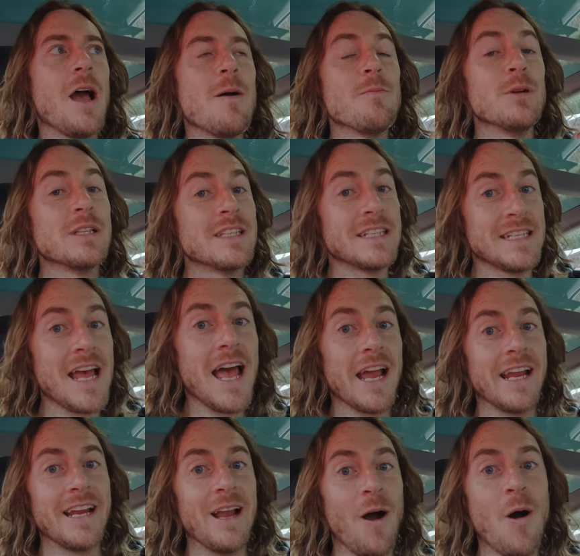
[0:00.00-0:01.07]
But
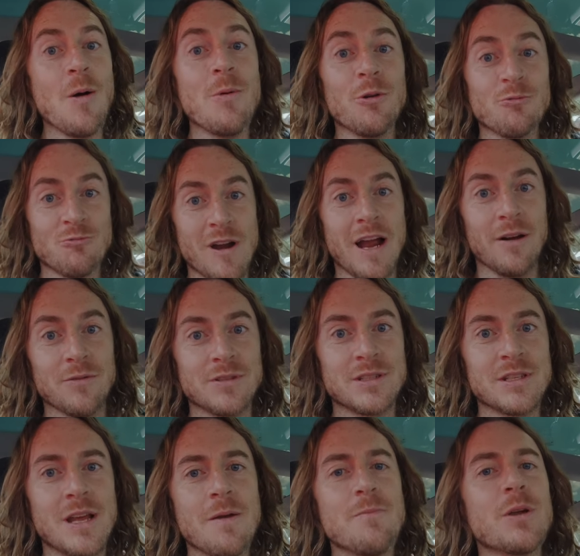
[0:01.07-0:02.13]
today, I'm at
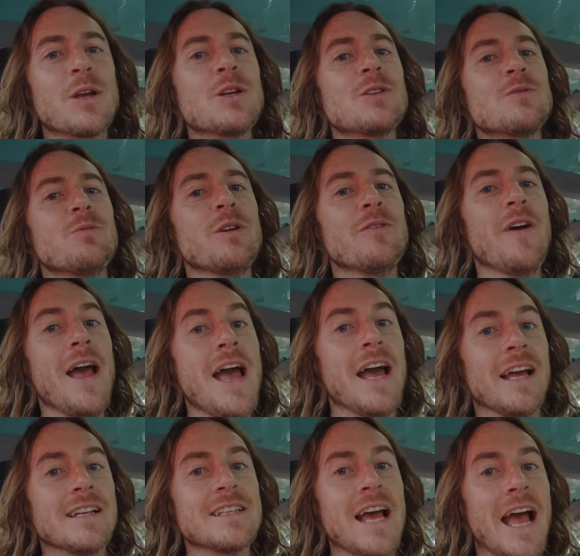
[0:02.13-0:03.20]
Rouse because we've
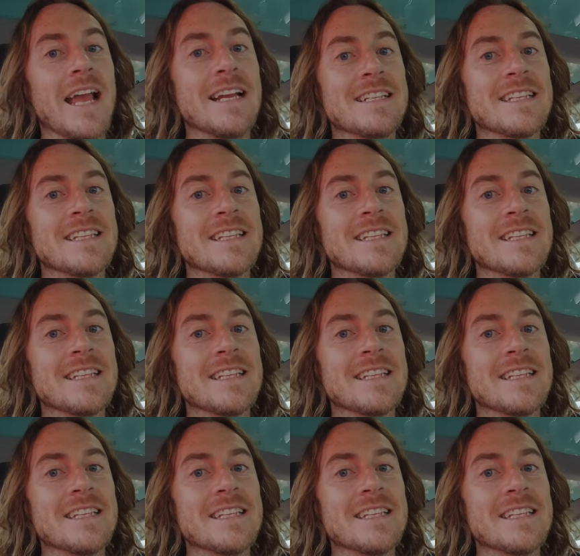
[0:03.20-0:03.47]
had a